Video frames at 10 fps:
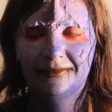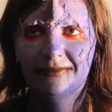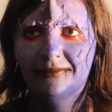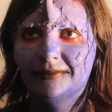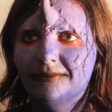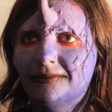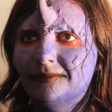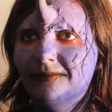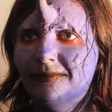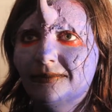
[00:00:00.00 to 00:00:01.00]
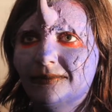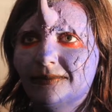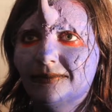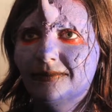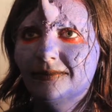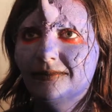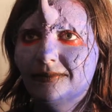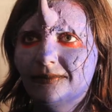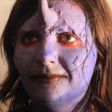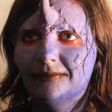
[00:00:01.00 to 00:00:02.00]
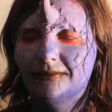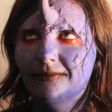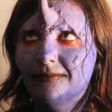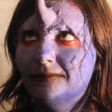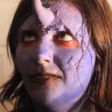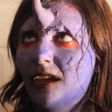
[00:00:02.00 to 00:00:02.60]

um, you forgot to, uh...